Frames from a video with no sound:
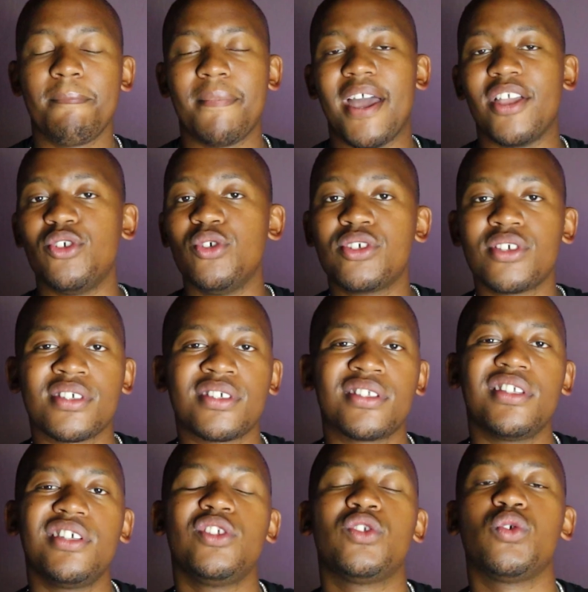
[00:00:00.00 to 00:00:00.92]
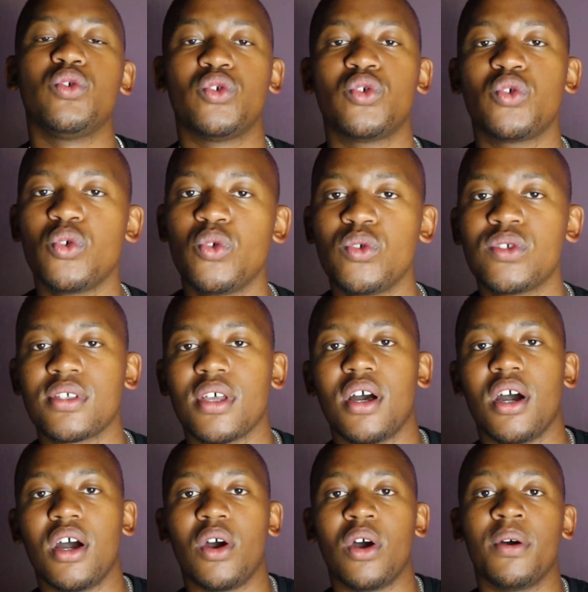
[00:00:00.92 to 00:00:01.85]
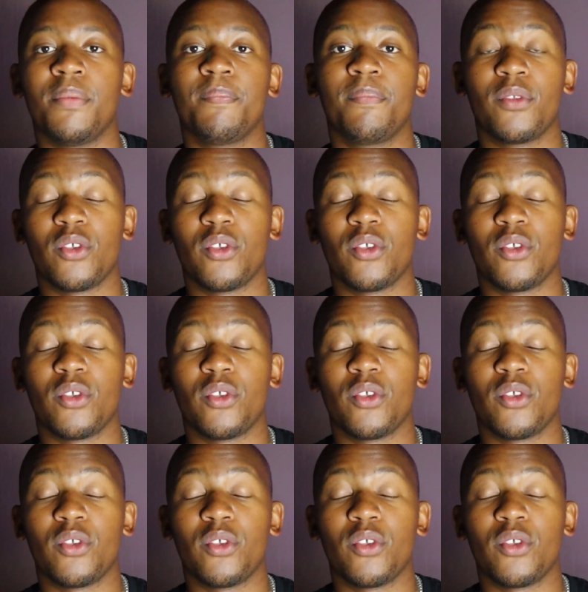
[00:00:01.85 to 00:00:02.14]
And you just need to choose the